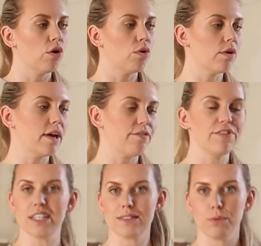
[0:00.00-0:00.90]
or if
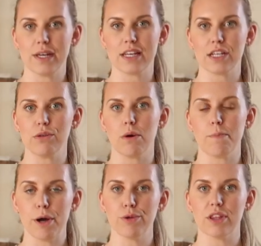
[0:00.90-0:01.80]
this week you are
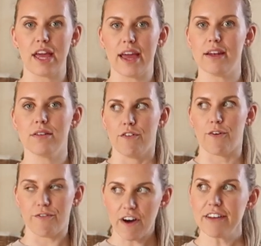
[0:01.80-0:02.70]
both in
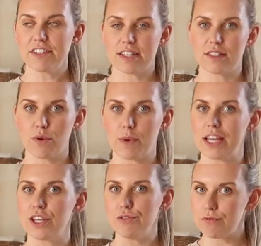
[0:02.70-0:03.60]
for five days of the
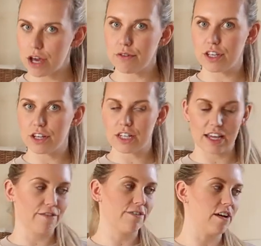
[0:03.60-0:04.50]
week, you know that you're gonna
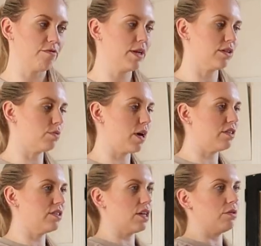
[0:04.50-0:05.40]
get five meals
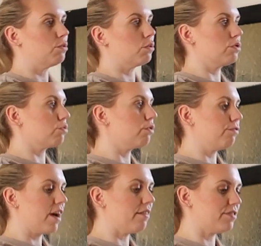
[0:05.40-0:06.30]
worth, so you order all
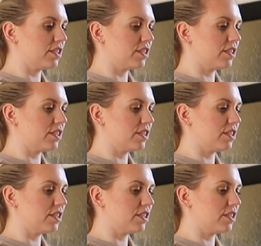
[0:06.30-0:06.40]
five.